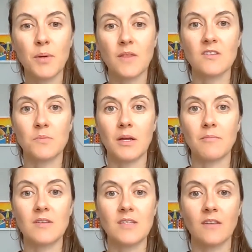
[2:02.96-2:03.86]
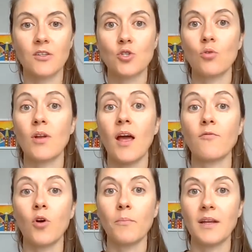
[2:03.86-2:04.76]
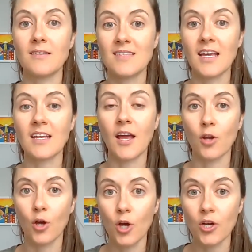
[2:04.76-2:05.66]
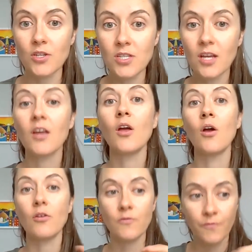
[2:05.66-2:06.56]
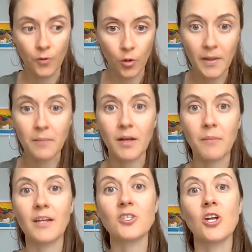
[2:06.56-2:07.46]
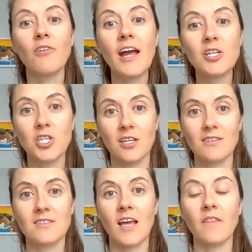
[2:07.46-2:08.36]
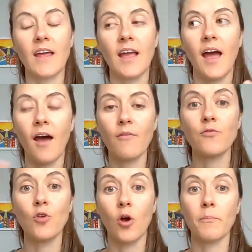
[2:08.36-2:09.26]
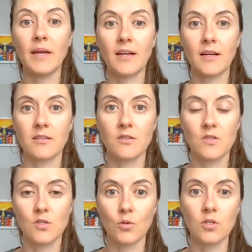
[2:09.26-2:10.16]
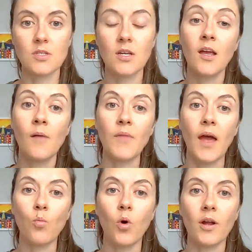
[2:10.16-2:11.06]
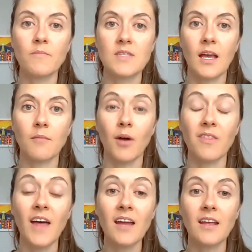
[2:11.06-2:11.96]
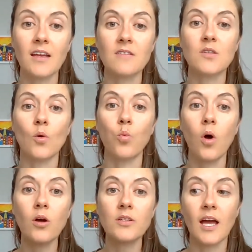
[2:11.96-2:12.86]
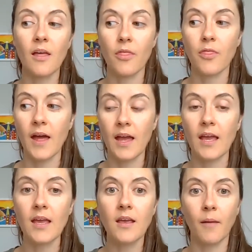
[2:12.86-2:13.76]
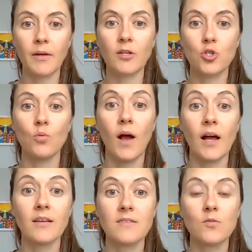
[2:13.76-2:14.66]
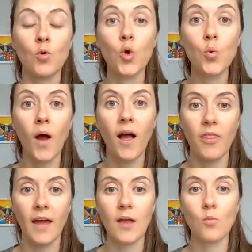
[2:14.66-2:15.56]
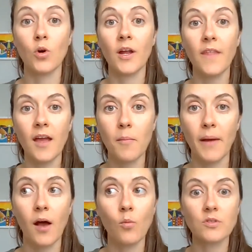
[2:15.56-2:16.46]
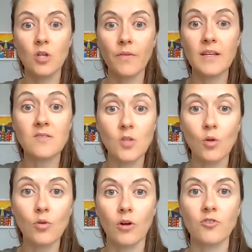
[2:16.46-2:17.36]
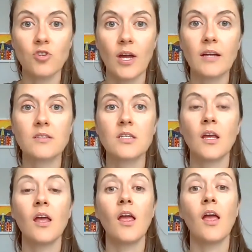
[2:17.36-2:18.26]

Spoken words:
the bit that's been missing. The children have not been seen and heard for many, many, many generations, and they have not been understood. And what I'm saying by that is, what are they coming to us? Who are they? What are they about? What's on their soul contract?